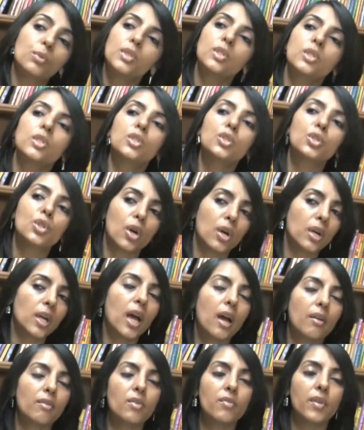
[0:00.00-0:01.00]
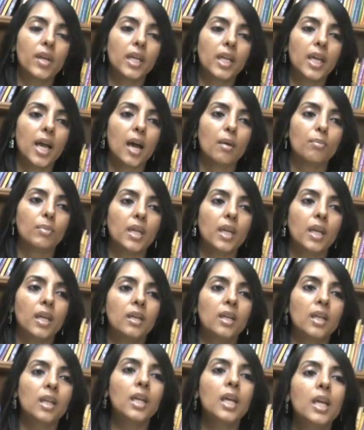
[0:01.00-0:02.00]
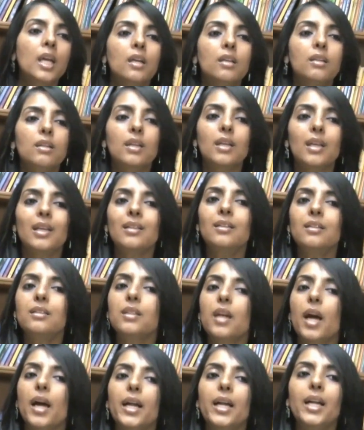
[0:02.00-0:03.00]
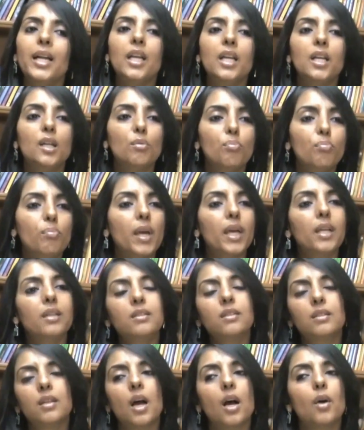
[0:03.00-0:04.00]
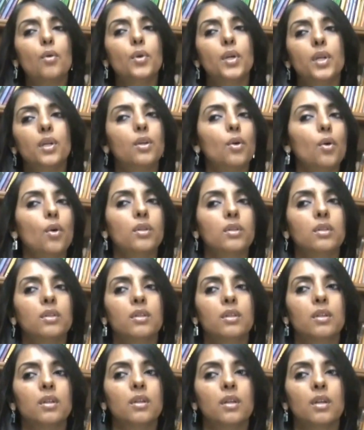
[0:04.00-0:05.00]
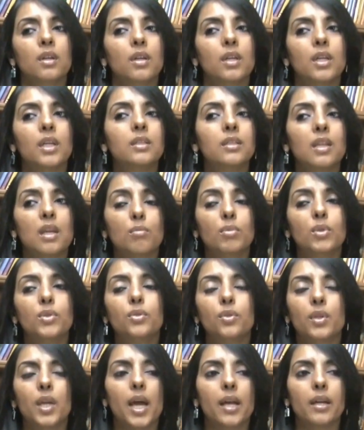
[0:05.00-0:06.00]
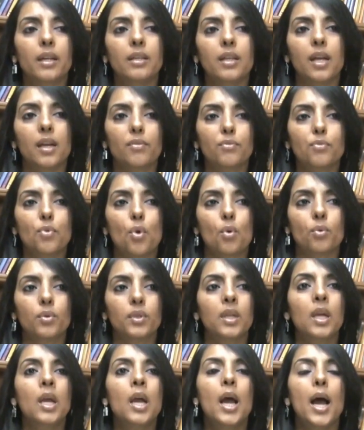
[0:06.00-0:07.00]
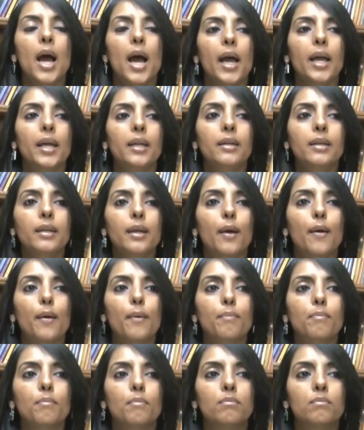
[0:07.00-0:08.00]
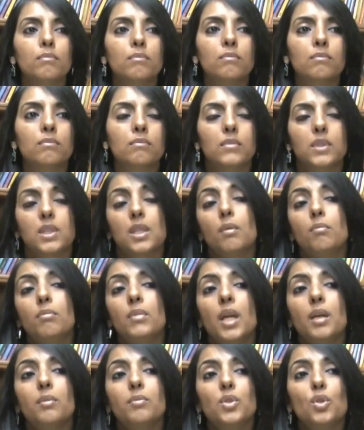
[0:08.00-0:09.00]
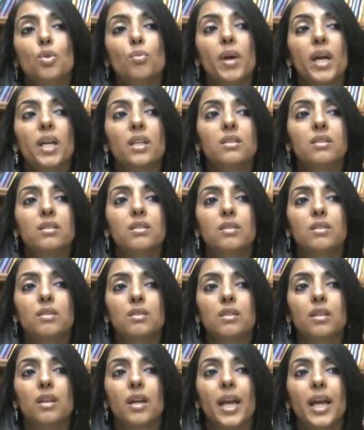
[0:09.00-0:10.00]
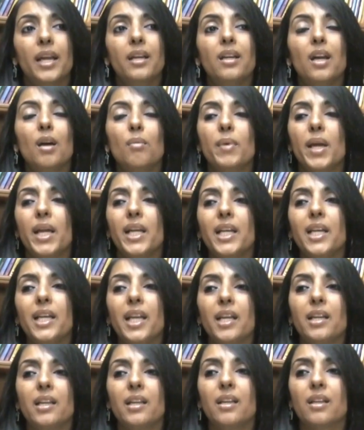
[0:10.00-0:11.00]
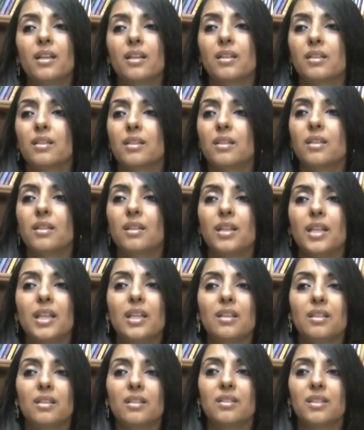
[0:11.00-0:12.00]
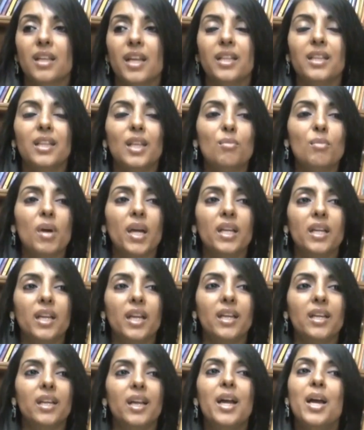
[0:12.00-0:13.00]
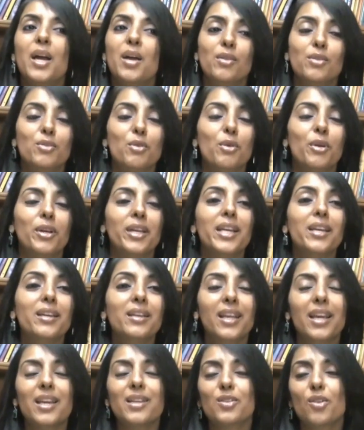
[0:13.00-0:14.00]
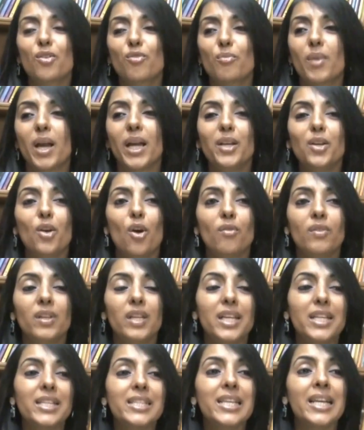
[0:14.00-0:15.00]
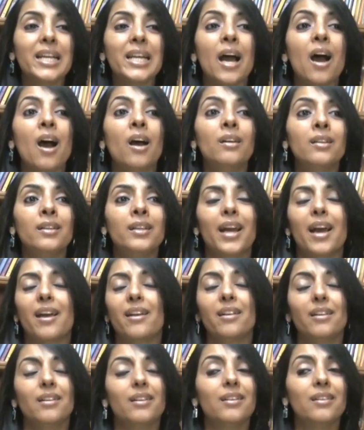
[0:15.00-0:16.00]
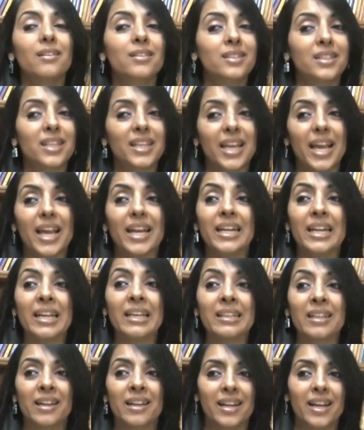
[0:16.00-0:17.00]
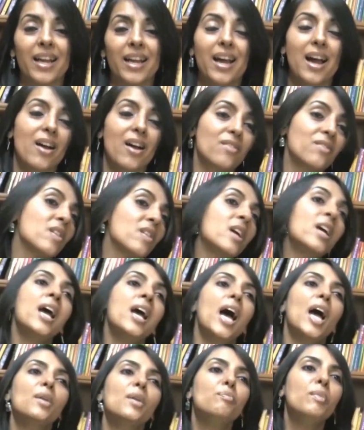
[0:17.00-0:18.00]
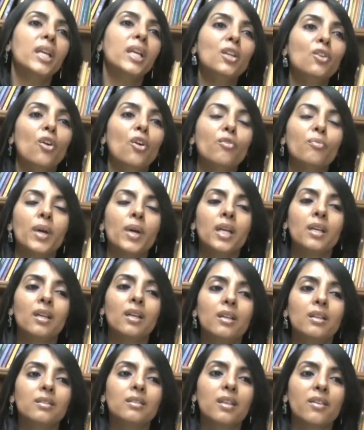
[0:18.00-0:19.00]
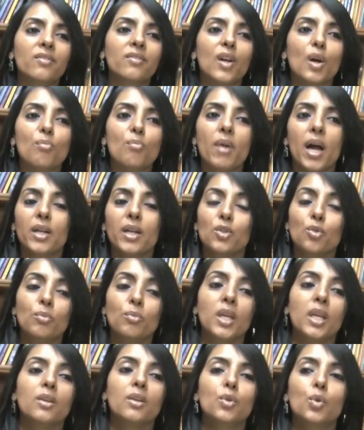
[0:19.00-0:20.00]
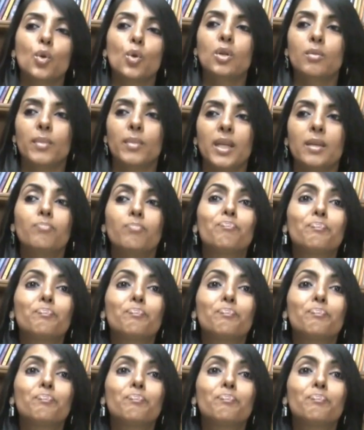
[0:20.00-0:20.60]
does not have a very happy ending. Entirely depends how an author is able to carry that forward. And sometimes you might just end up alienating the readers and they might end. So in case of my novel, it's an uncharacteristic ending that I have, and many of my readers have come back to me and told me,